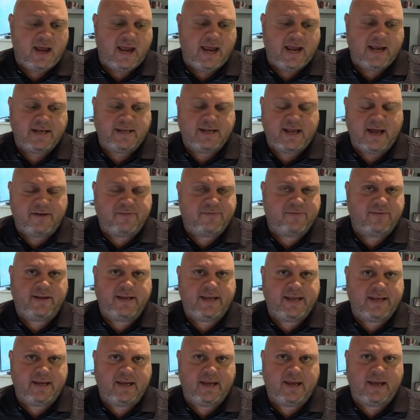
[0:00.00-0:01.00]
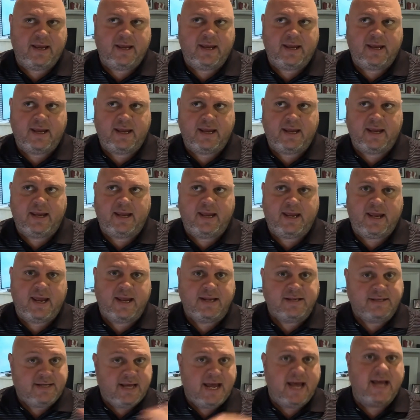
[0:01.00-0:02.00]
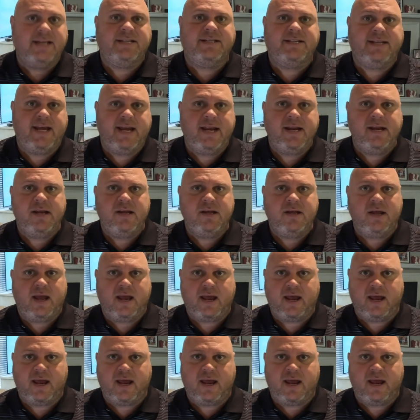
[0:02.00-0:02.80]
It definitely, in testing,